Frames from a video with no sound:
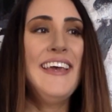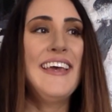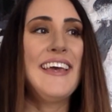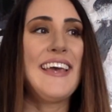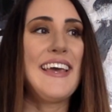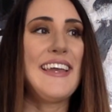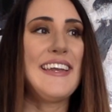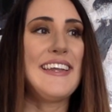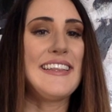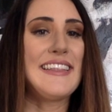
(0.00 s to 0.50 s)

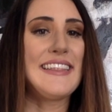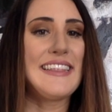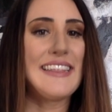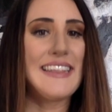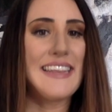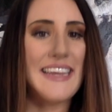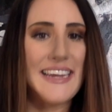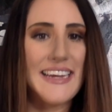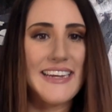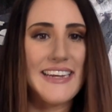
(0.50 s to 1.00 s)
And it
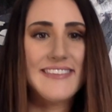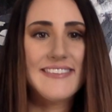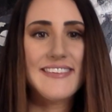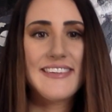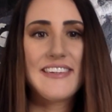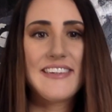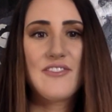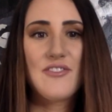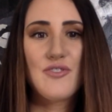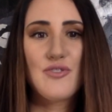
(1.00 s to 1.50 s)
lands.
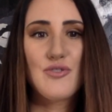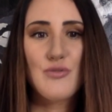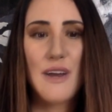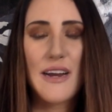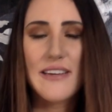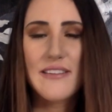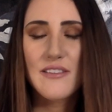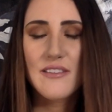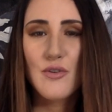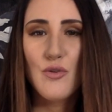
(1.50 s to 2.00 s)
It
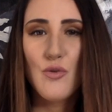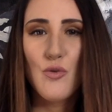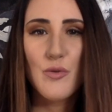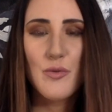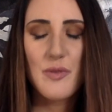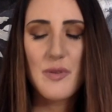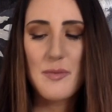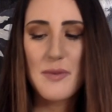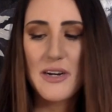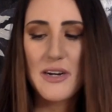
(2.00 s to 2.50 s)
strikes a chord
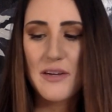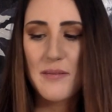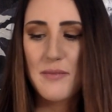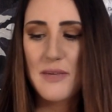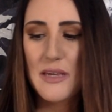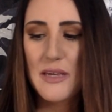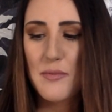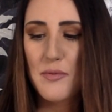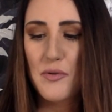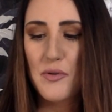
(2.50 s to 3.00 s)
with the American
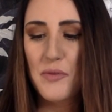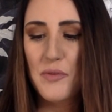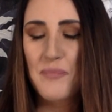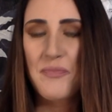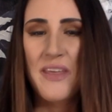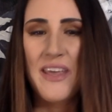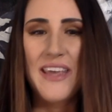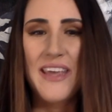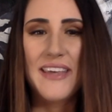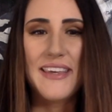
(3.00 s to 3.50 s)
people.
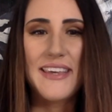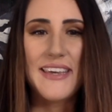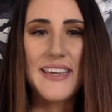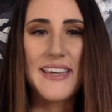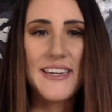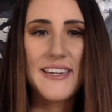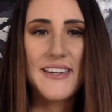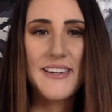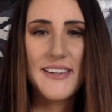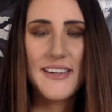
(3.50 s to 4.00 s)

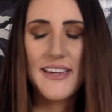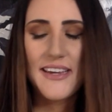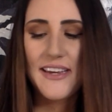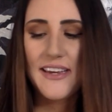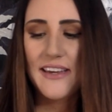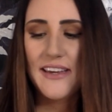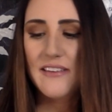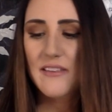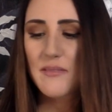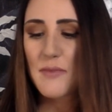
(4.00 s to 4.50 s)
Kennedy
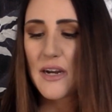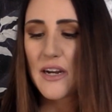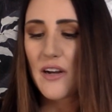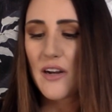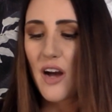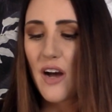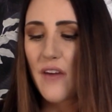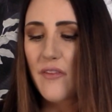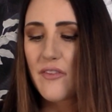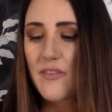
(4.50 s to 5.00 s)
can't get his mind
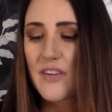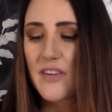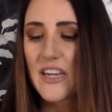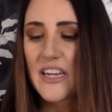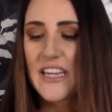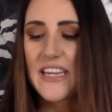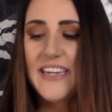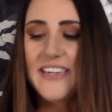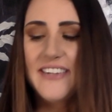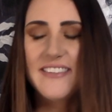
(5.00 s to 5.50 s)
off of
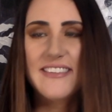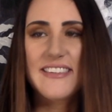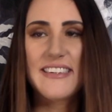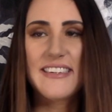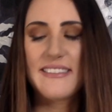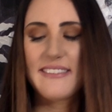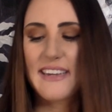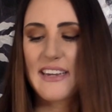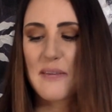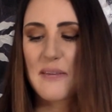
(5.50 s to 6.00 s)
it. He just
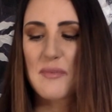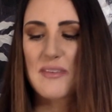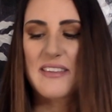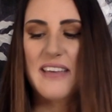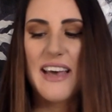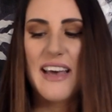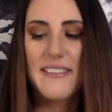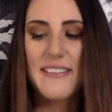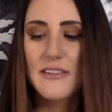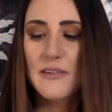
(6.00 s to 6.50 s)
gets
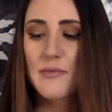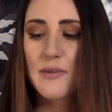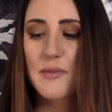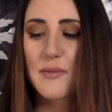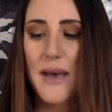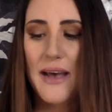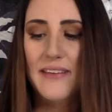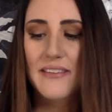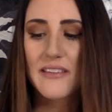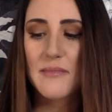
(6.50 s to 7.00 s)
obsessed
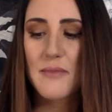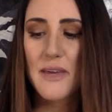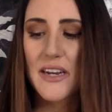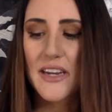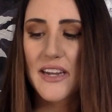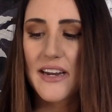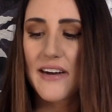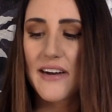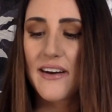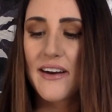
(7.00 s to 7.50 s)
with passing
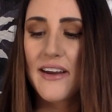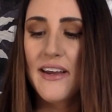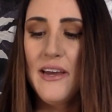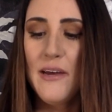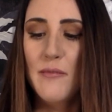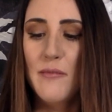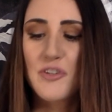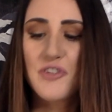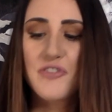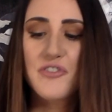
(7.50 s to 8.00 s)
Medicare,
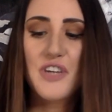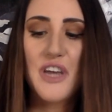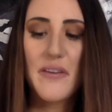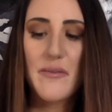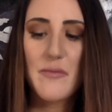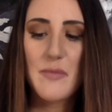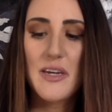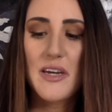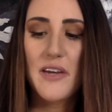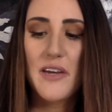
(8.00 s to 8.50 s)
which is a
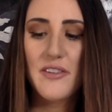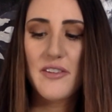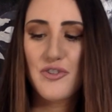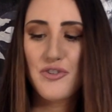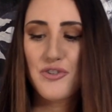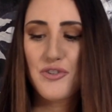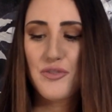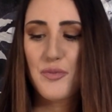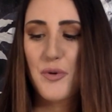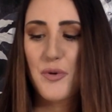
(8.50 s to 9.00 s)
government health
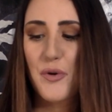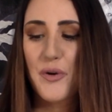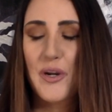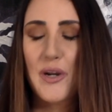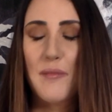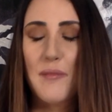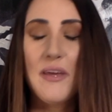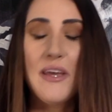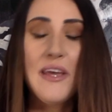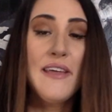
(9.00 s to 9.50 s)
insurance
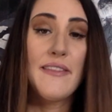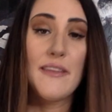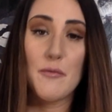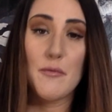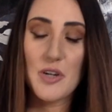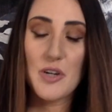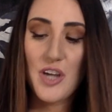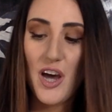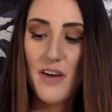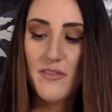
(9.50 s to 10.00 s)
program that
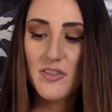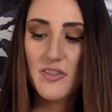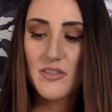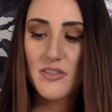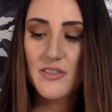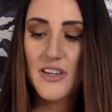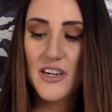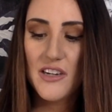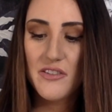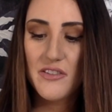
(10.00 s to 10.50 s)
would
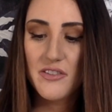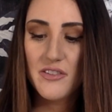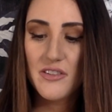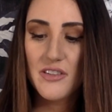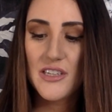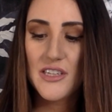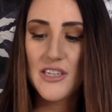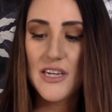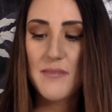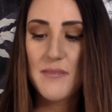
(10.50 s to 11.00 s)
cover the
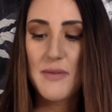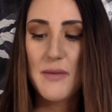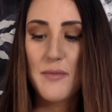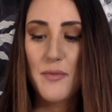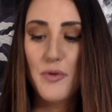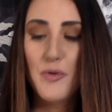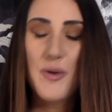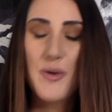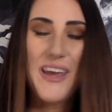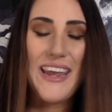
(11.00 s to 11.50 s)
elderly and
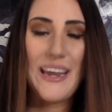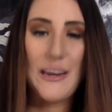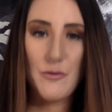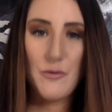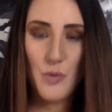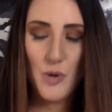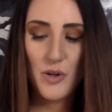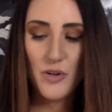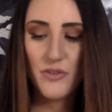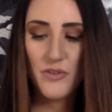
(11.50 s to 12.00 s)
people who can't
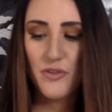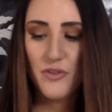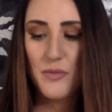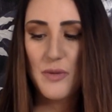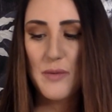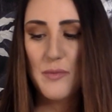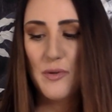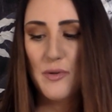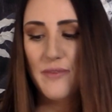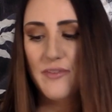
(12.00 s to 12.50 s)
work. So
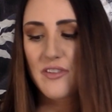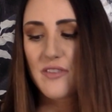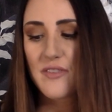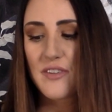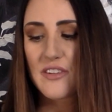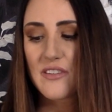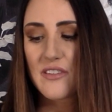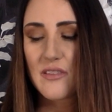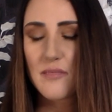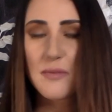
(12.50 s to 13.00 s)
people who have
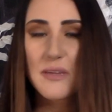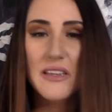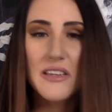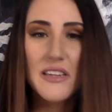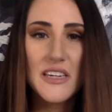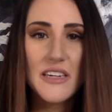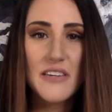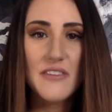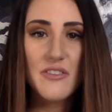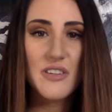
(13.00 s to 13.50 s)
severe
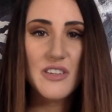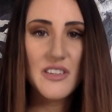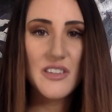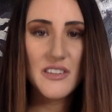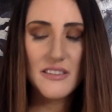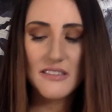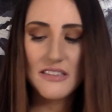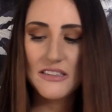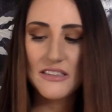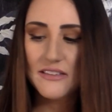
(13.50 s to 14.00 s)
disabilities or
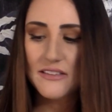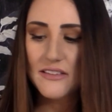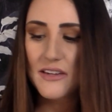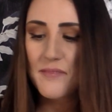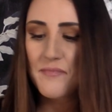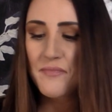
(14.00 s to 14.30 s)
illnesses.